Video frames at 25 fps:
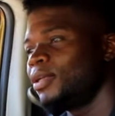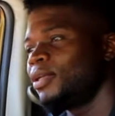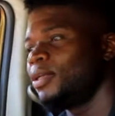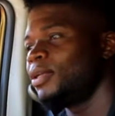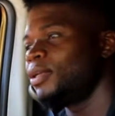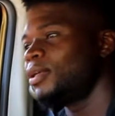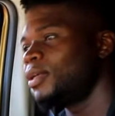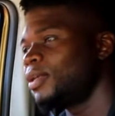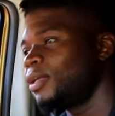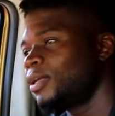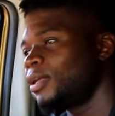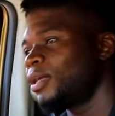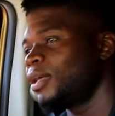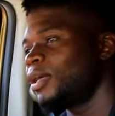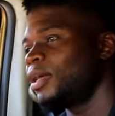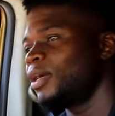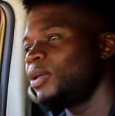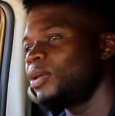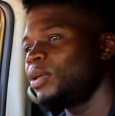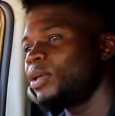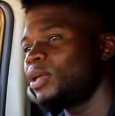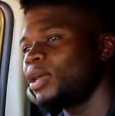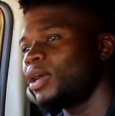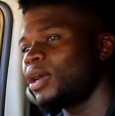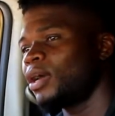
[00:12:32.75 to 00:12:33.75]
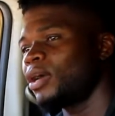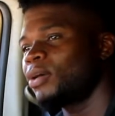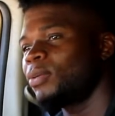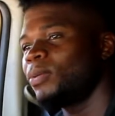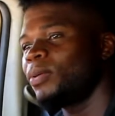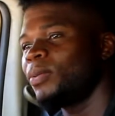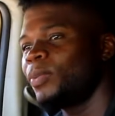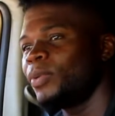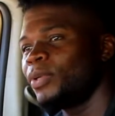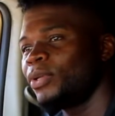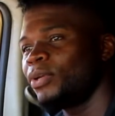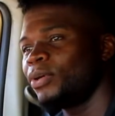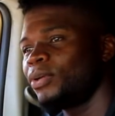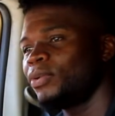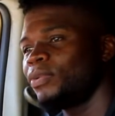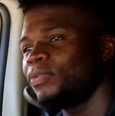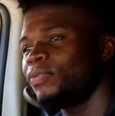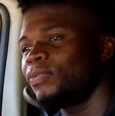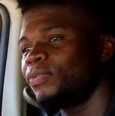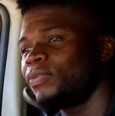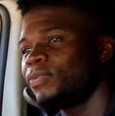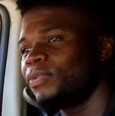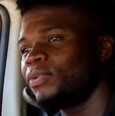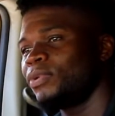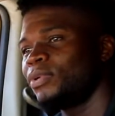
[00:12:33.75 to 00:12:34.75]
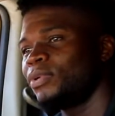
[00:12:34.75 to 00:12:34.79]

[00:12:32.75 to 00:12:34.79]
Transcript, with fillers: And I can't come up with nothing.